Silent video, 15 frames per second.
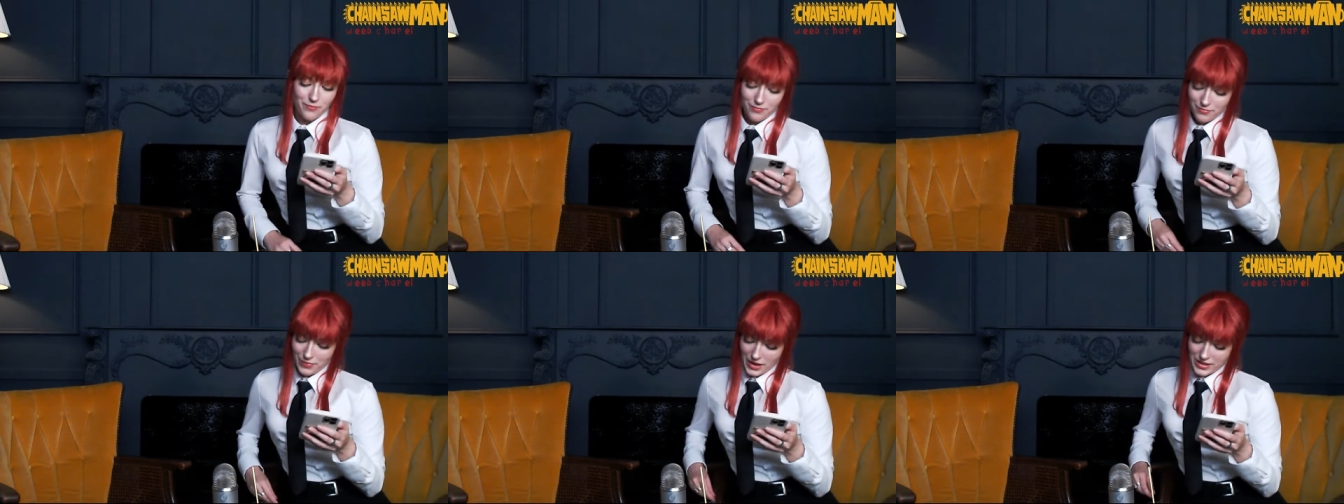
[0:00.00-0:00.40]

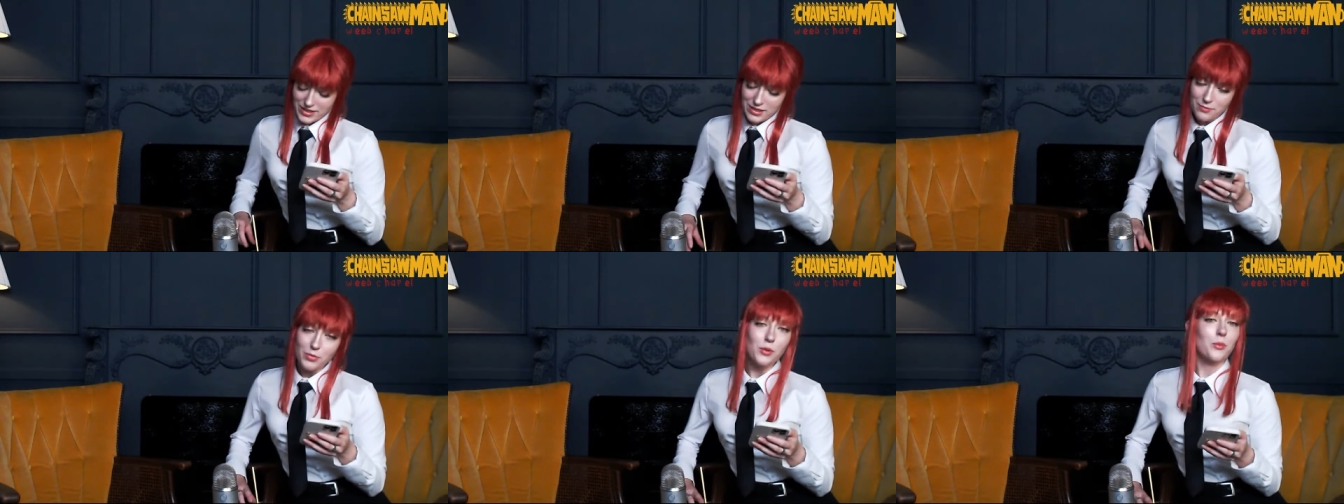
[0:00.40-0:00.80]
by
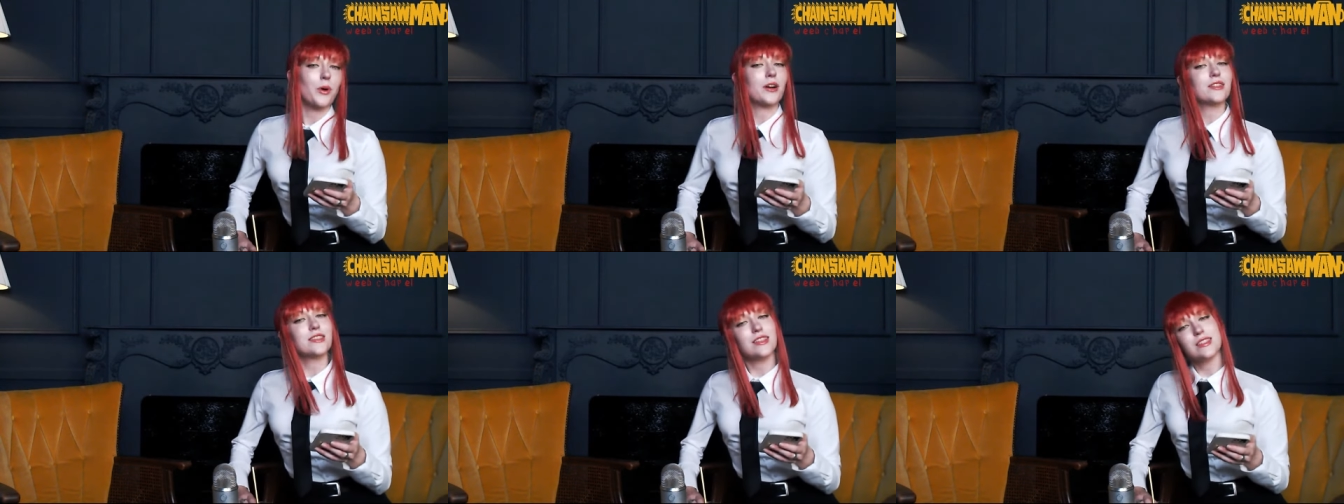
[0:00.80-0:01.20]
simple
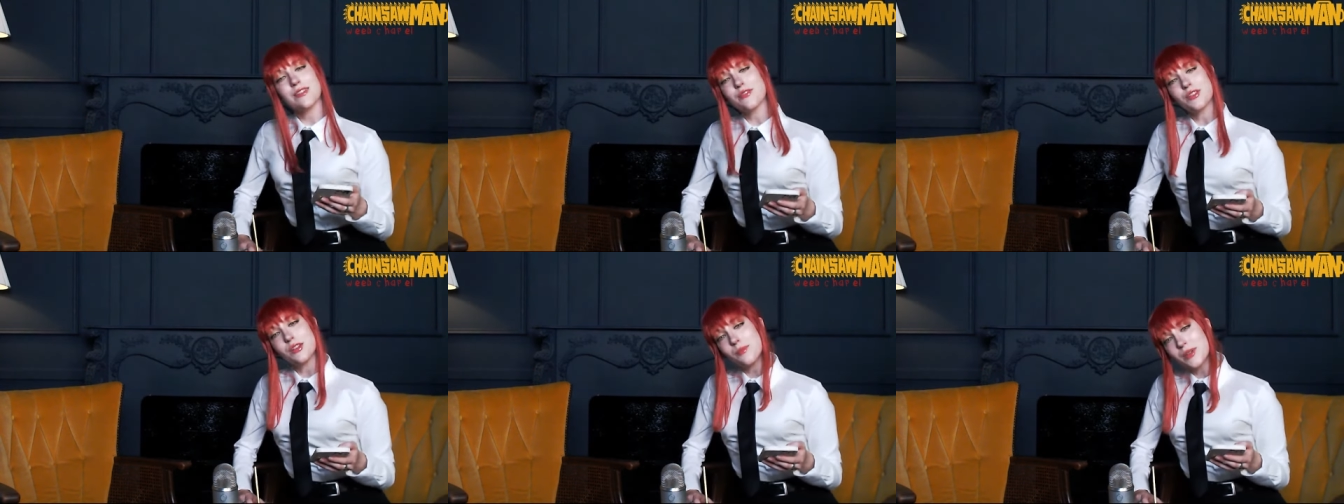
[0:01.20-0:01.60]
process
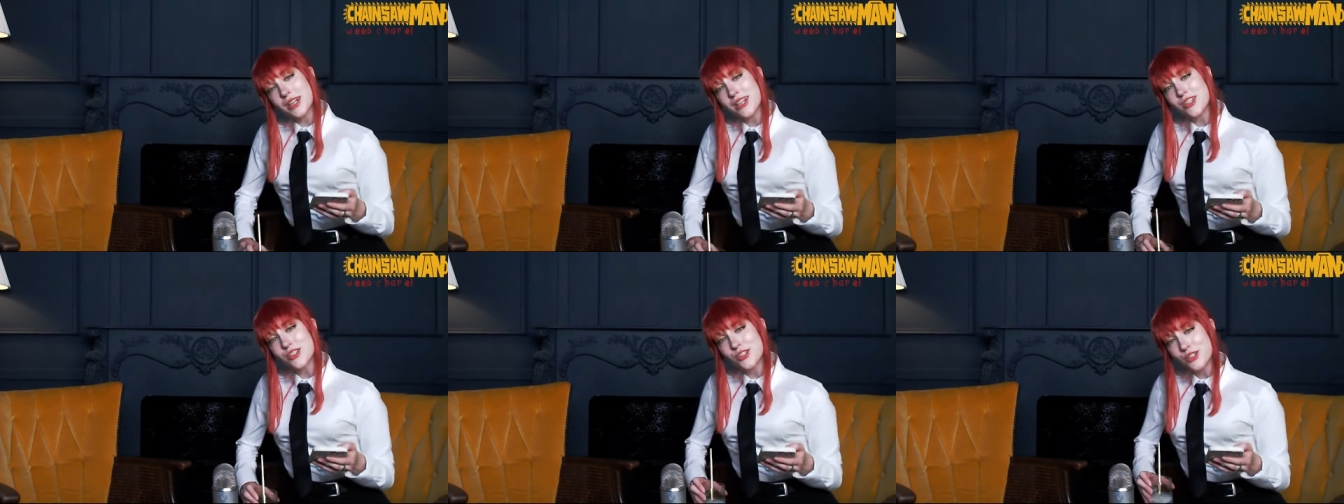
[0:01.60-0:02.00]
of
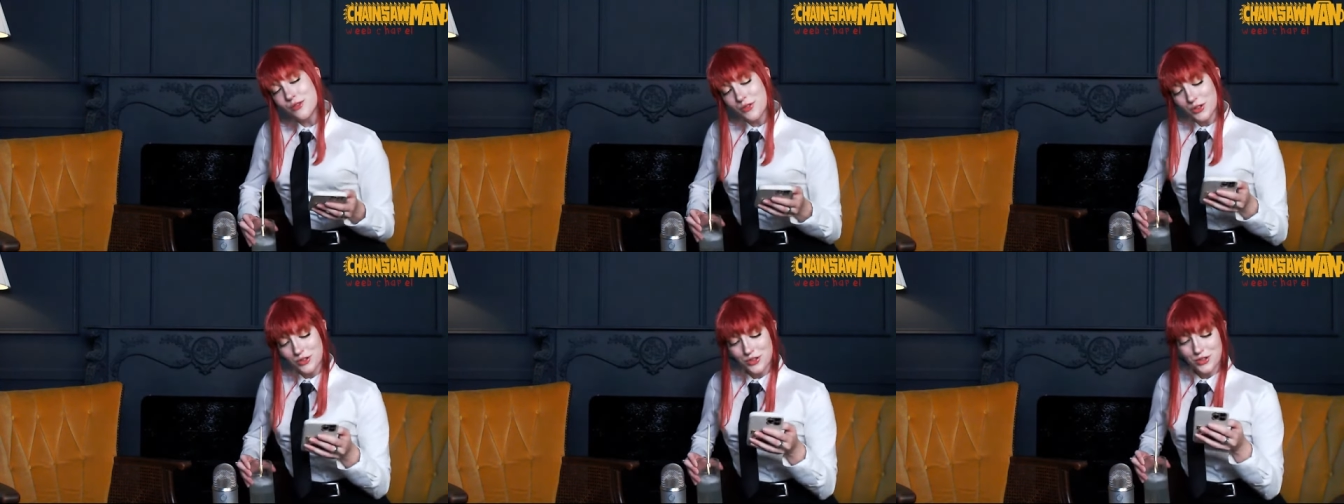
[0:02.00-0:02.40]
elimination,
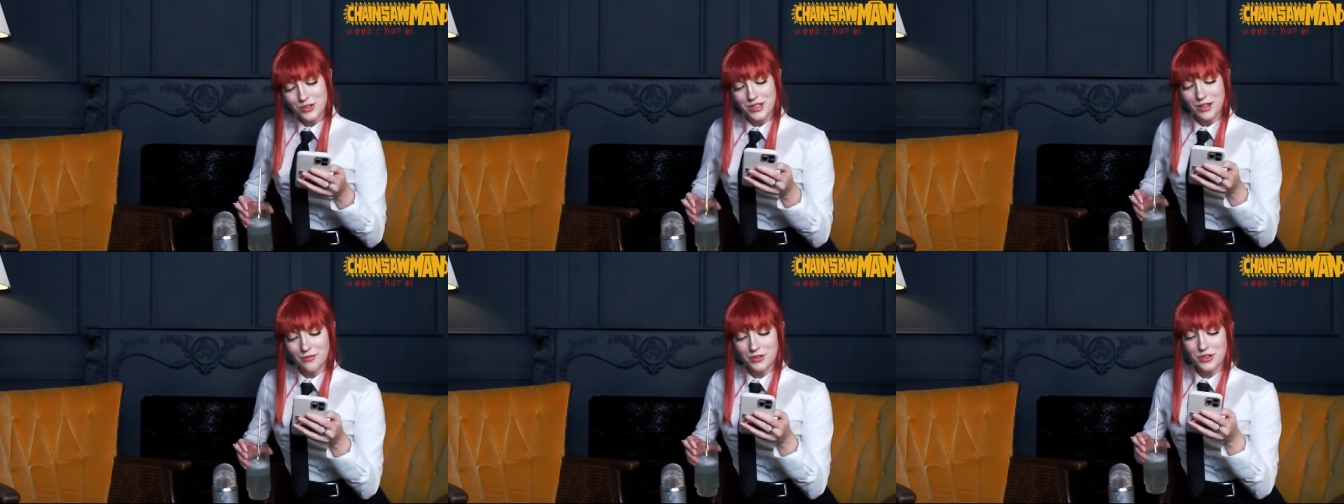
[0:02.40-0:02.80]
you've earned
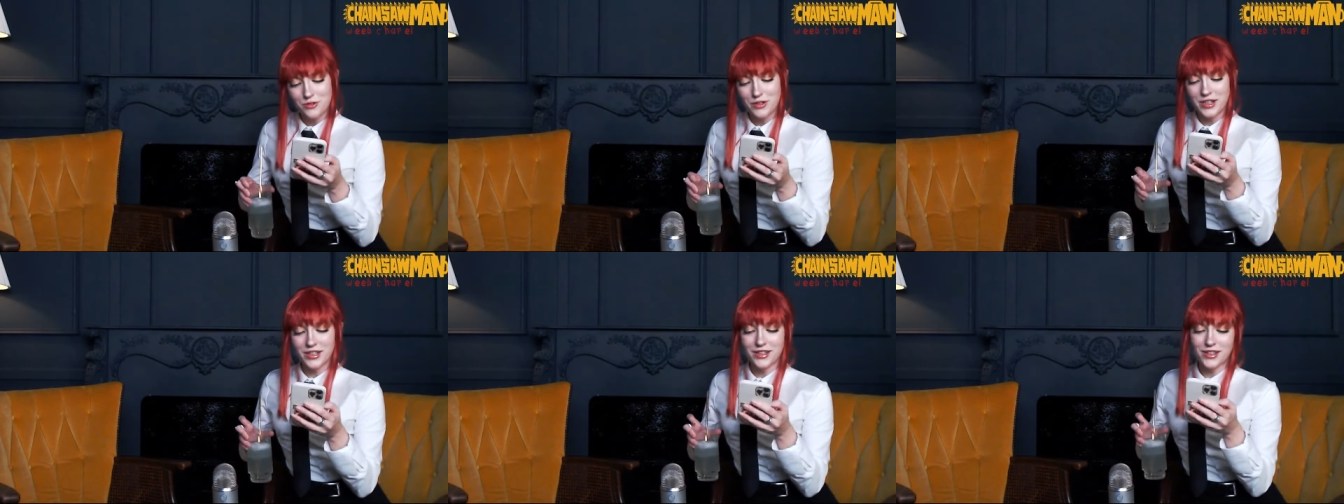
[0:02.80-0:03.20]
yourself a
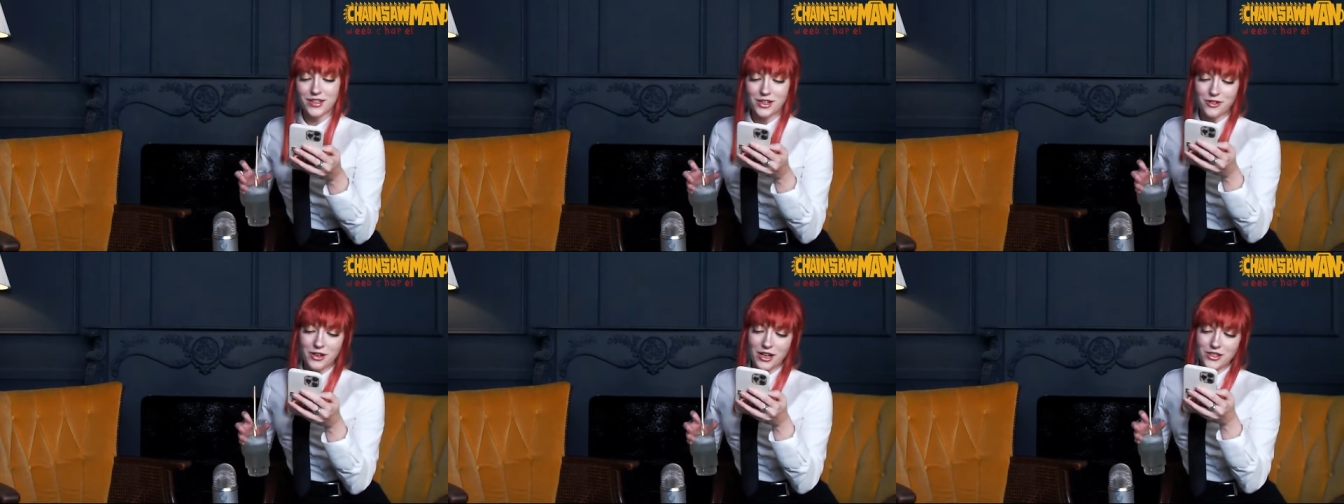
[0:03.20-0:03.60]
drink.
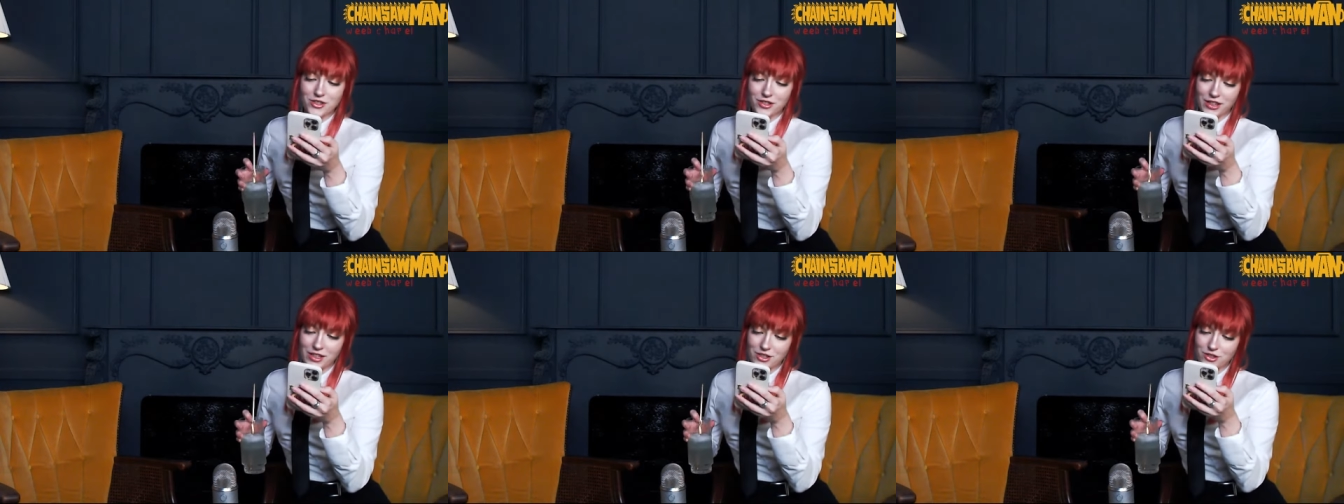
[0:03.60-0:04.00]

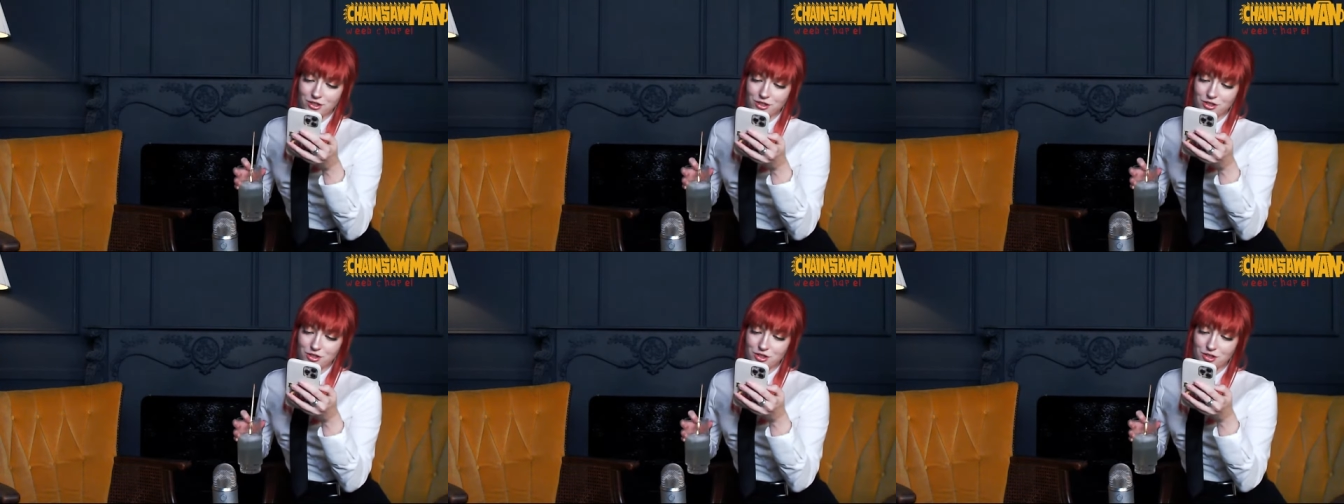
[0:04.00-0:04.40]

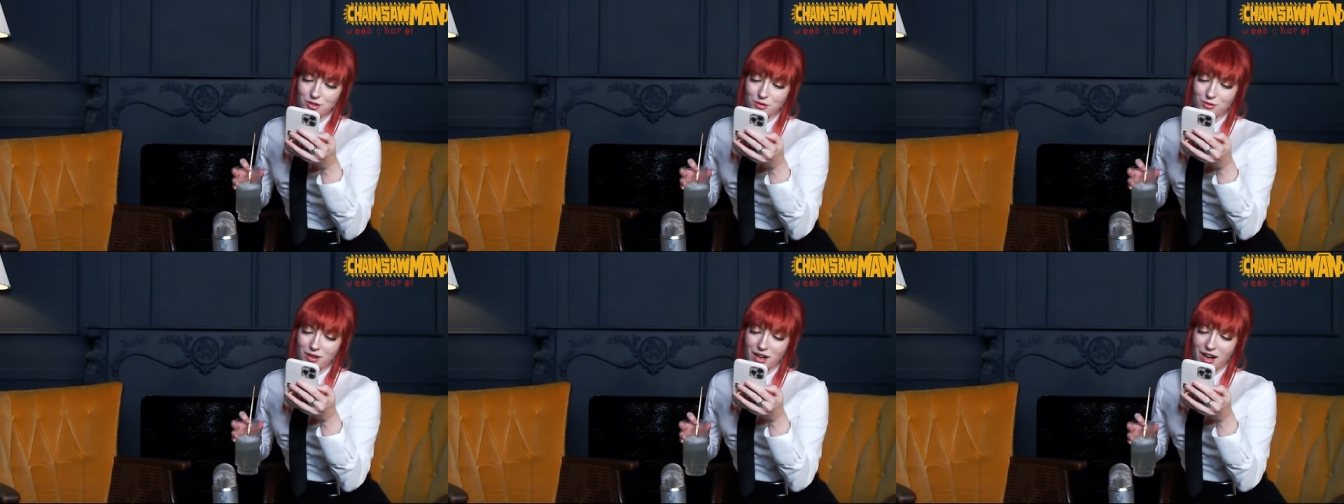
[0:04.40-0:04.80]
Congratulations
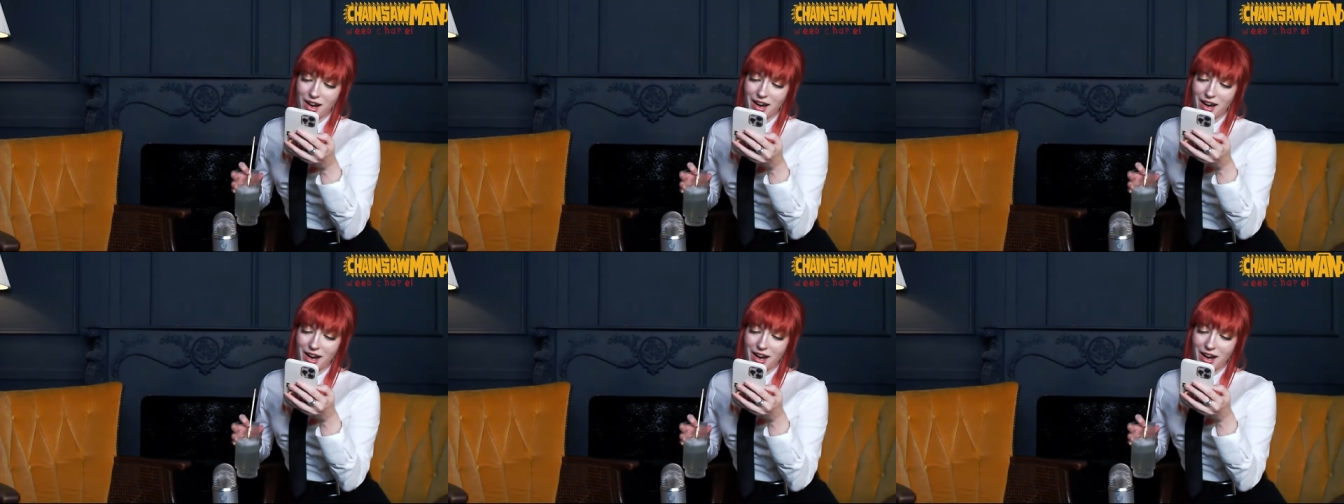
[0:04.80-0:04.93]
to